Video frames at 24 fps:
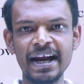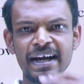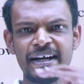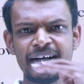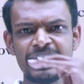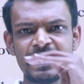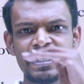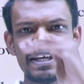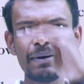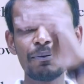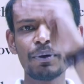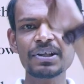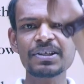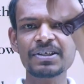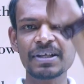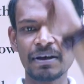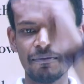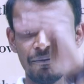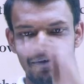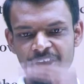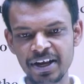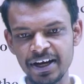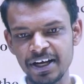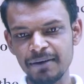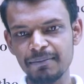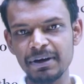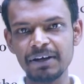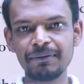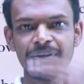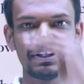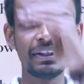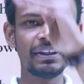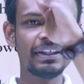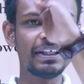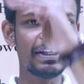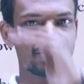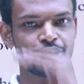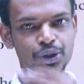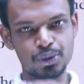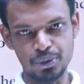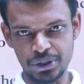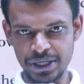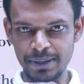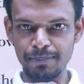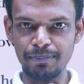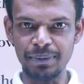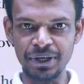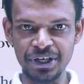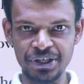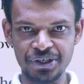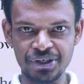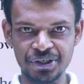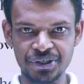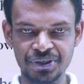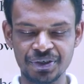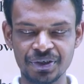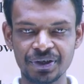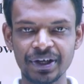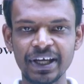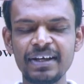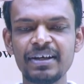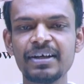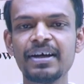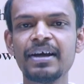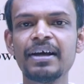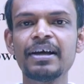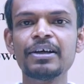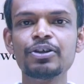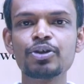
and T was somewhere in between these two temperatures, right?